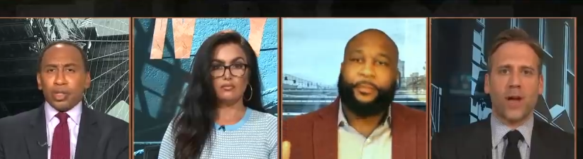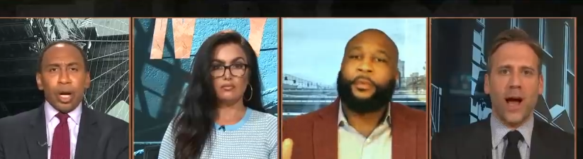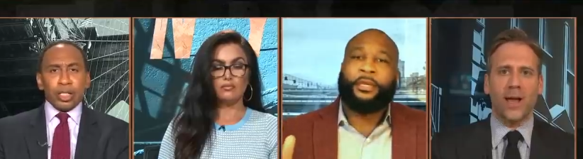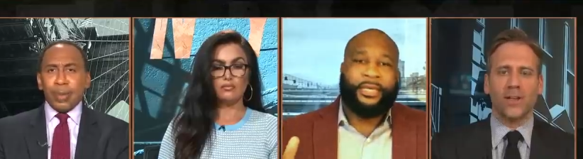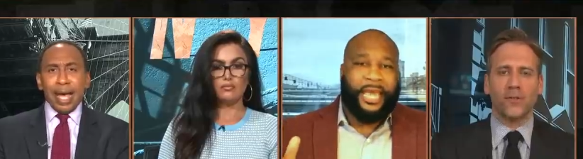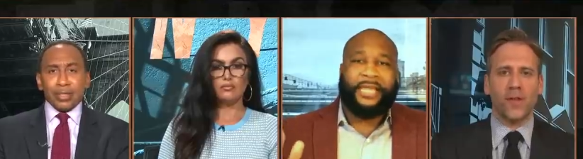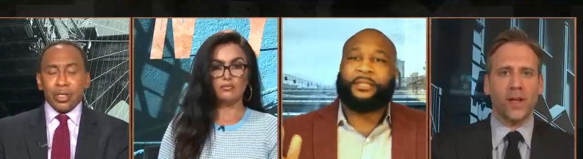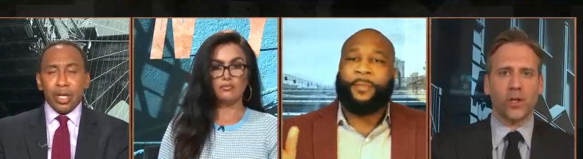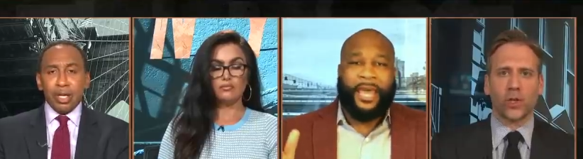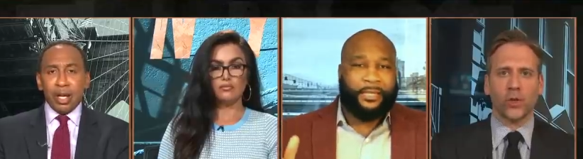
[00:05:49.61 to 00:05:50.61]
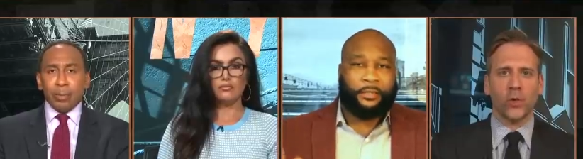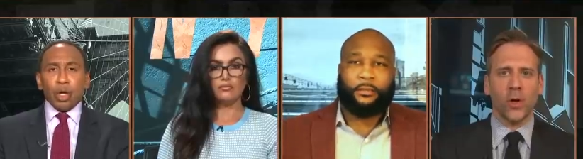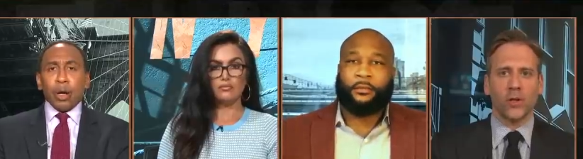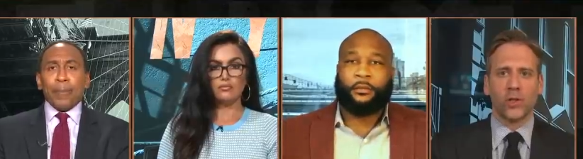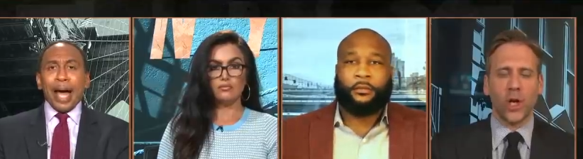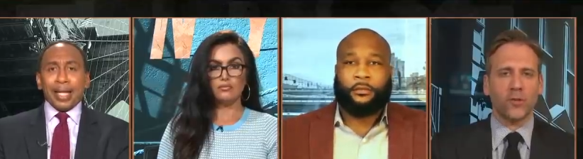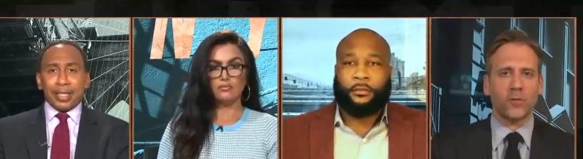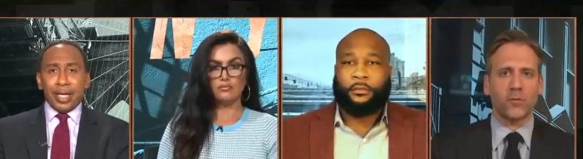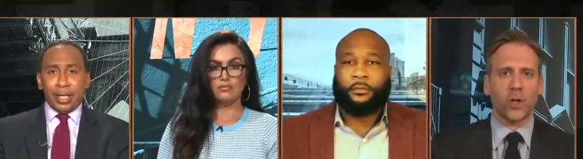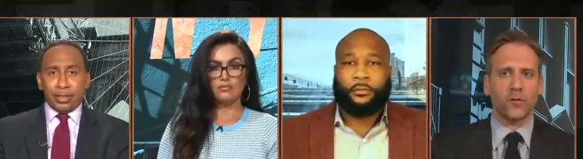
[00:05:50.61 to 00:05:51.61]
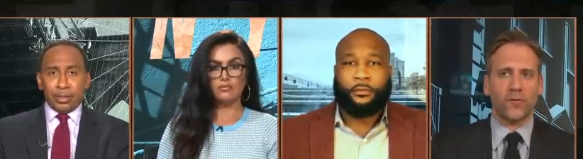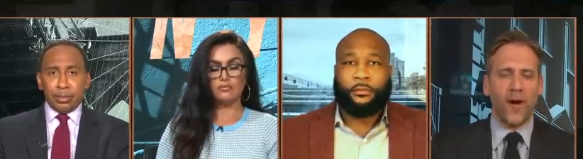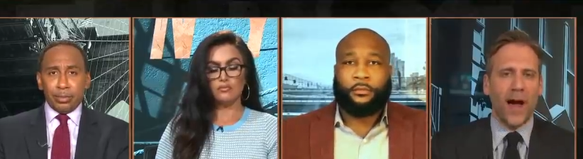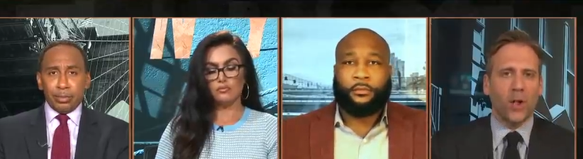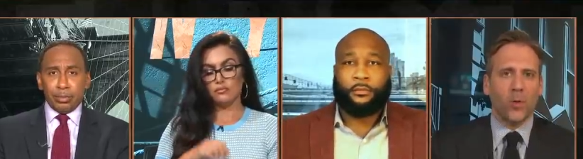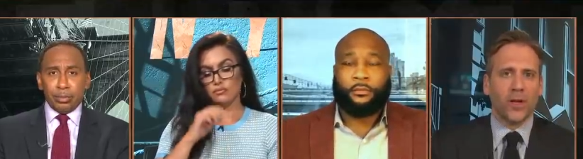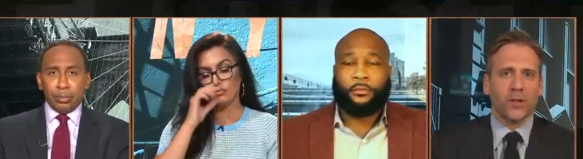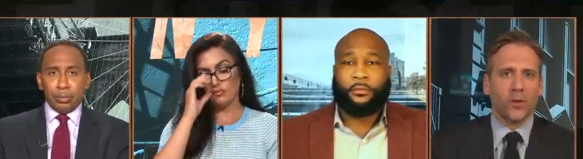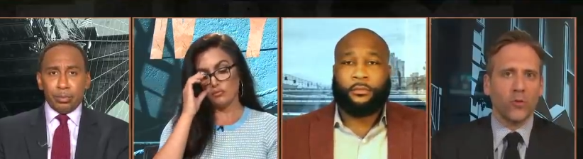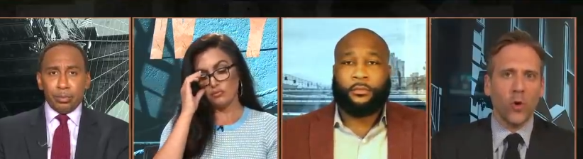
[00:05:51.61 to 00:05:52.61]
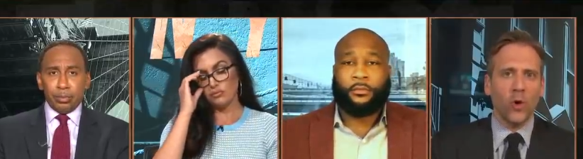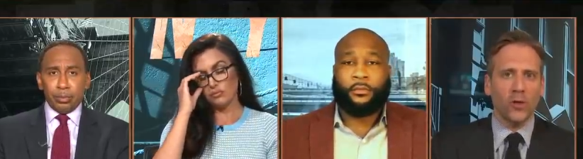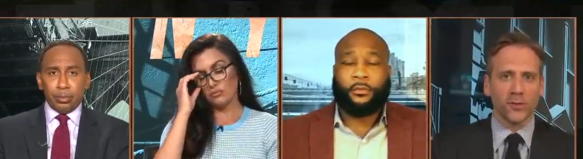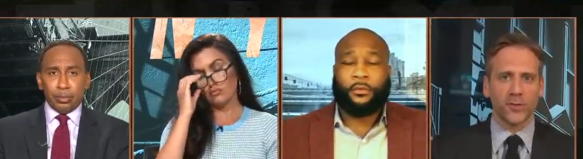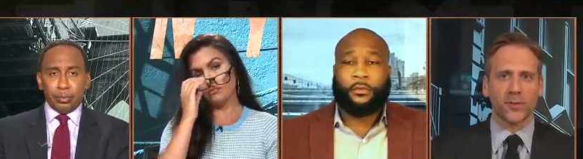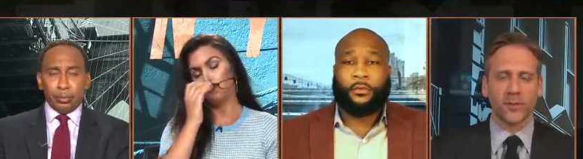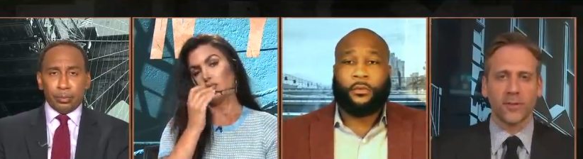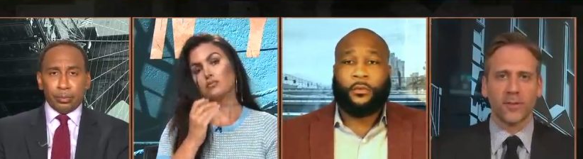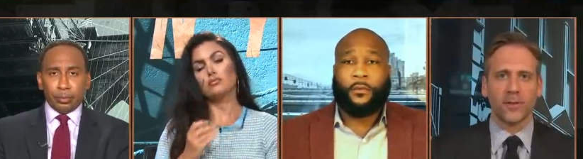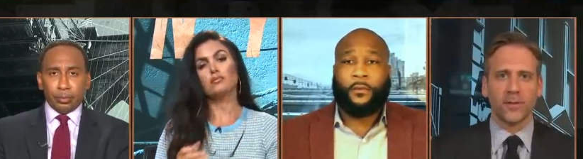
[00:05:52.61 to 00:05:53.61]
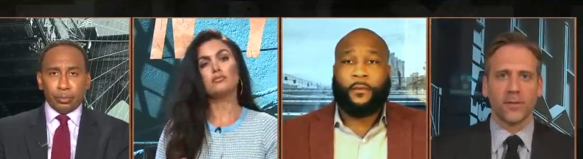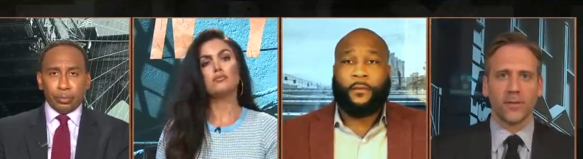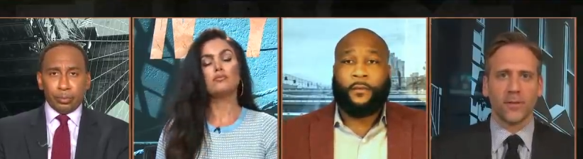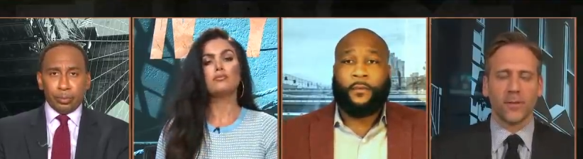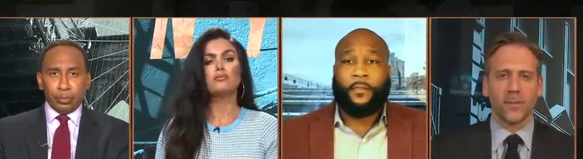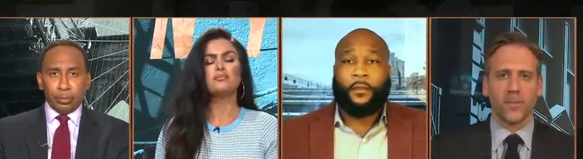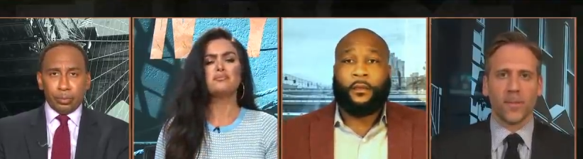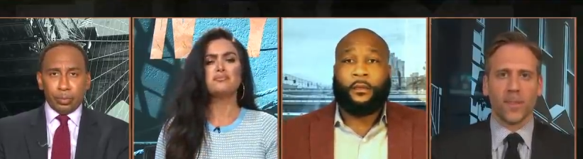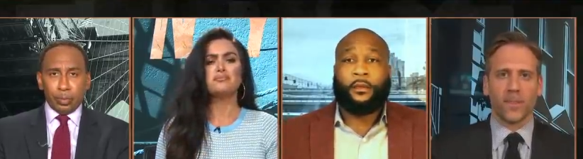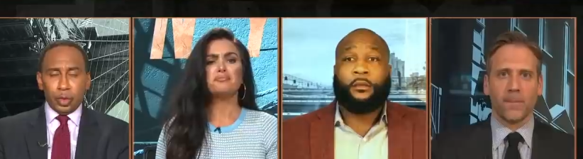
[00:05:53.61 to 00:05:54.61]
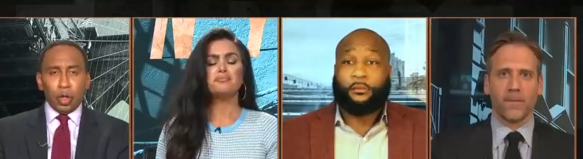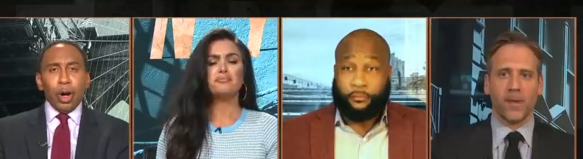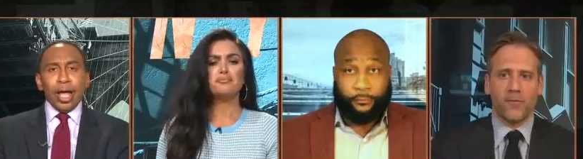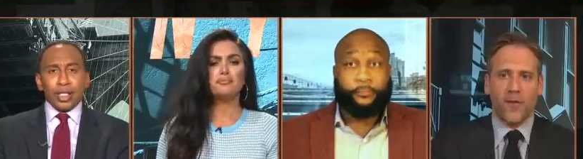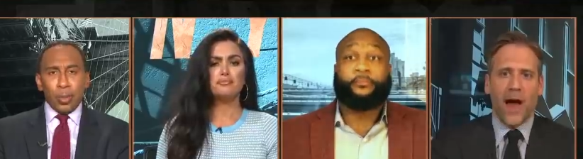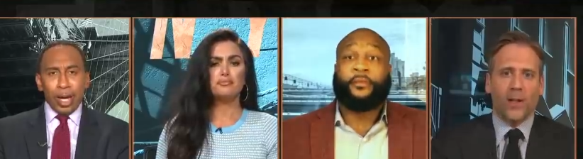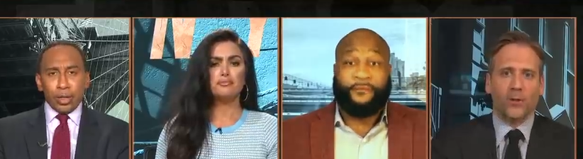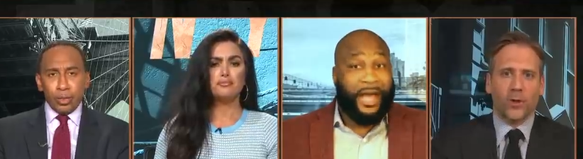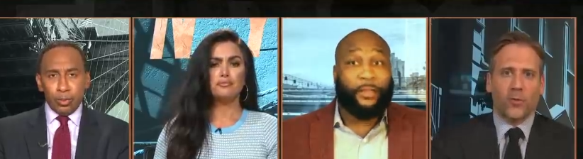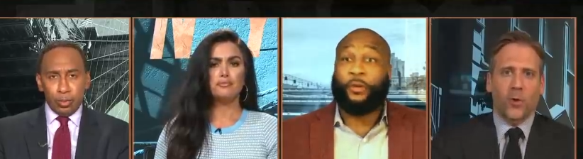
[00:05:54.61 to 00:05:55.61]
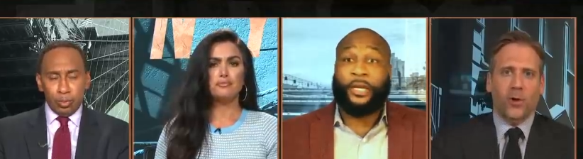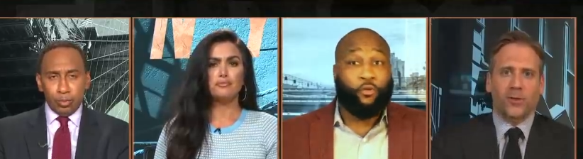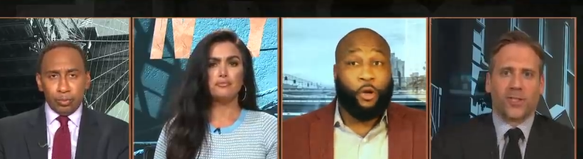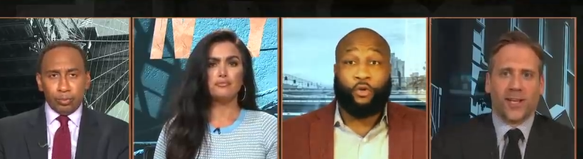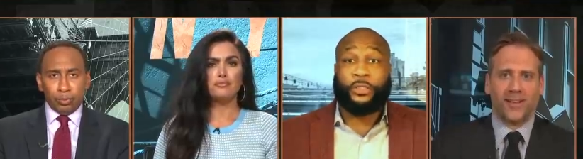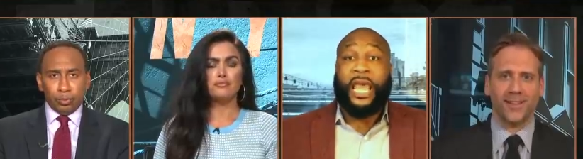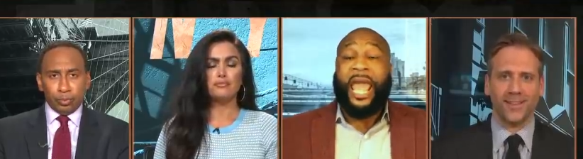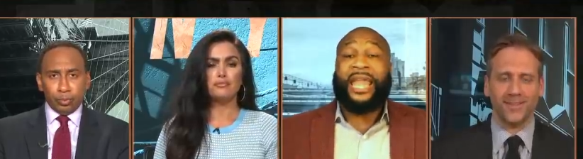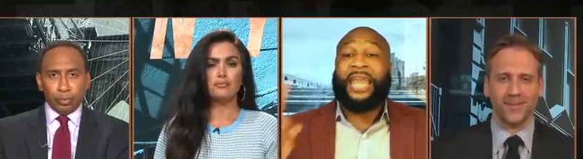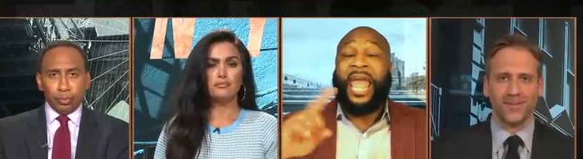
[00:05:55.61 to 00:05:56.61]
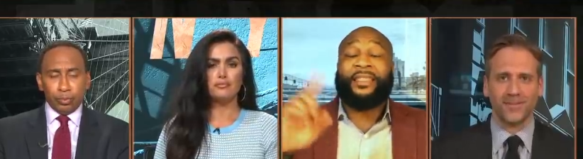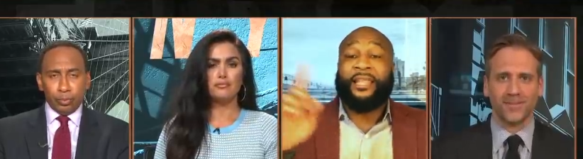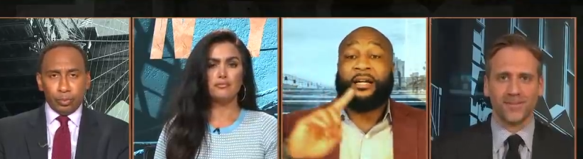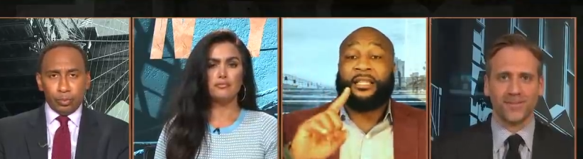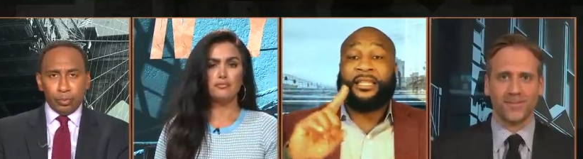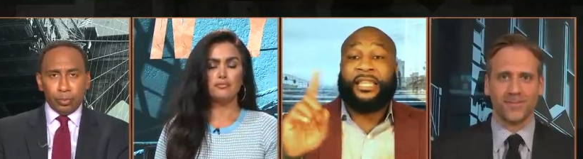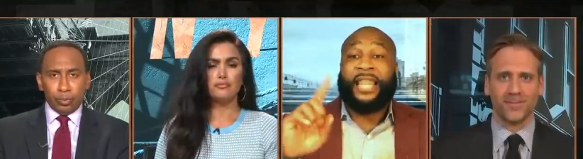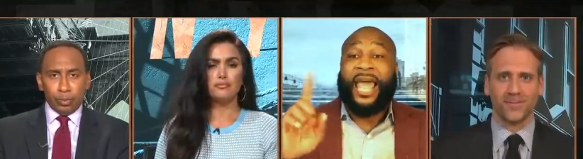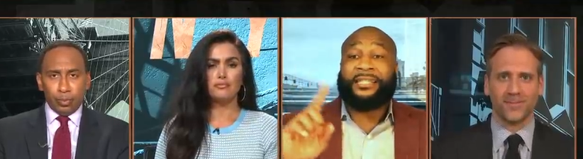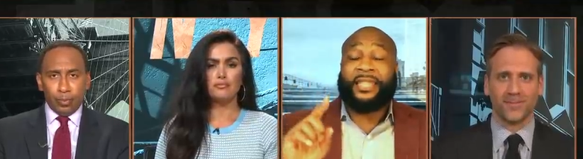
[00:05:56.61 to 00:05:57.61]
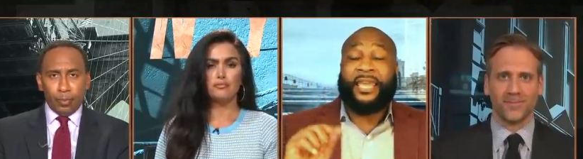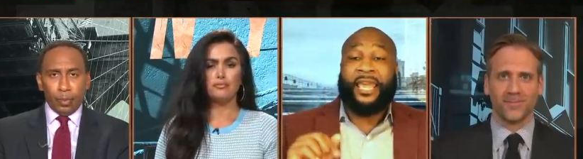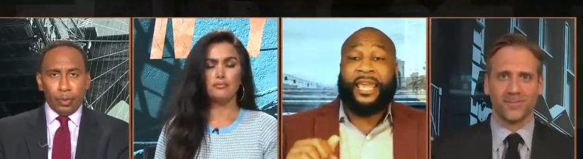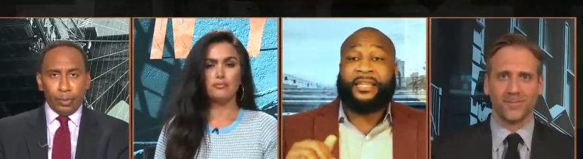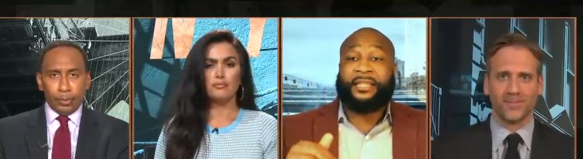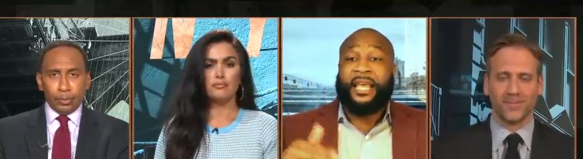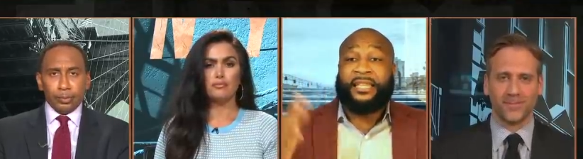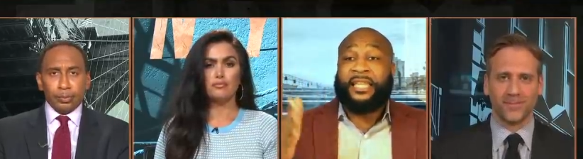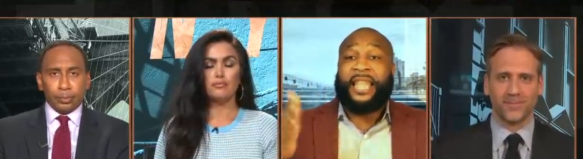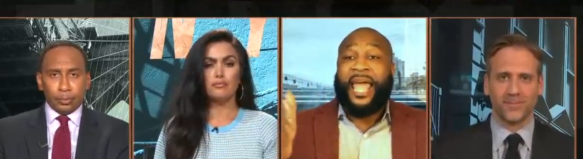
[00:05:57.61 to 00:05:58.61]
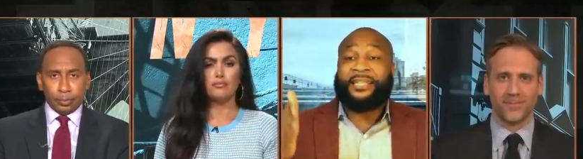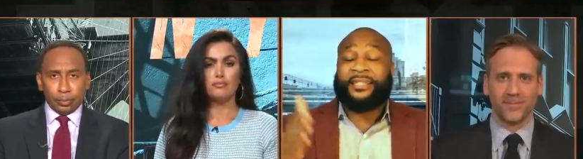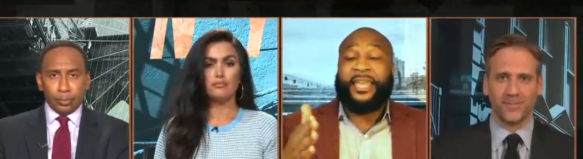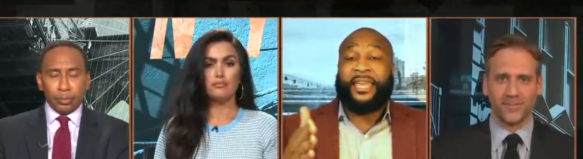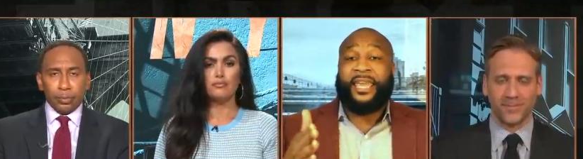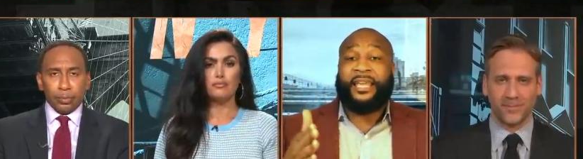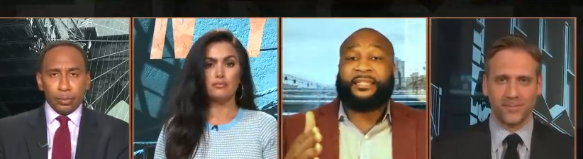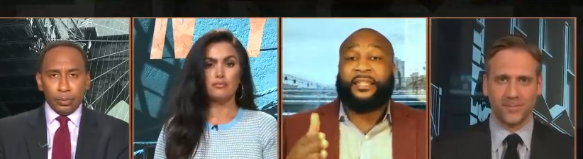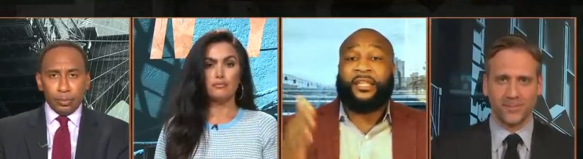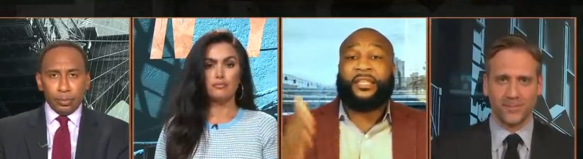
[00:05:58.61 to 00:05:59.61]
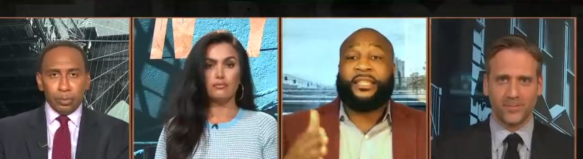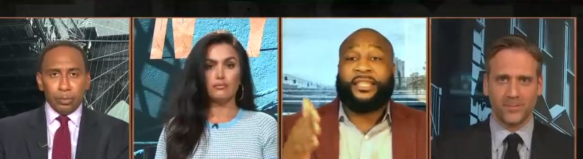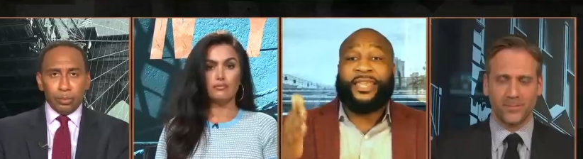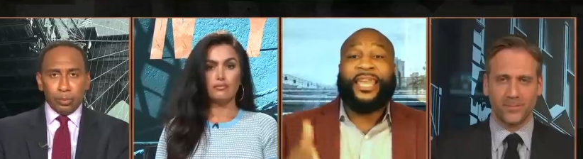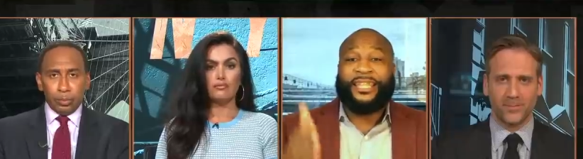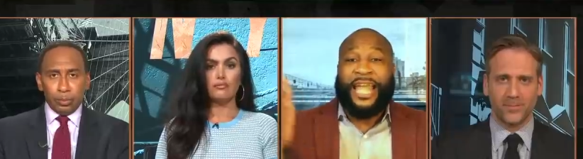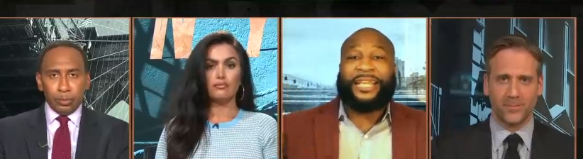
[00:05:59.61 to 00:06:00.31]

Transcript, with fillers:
Speaker 1: drugs, kind of yes, issue. Man. I'm talking politics. Just, just following the rules. Go ahead,
Speaker 2: Swagger. Following the rules. the rules. And and look, the last thing is, the last thing is the, the thing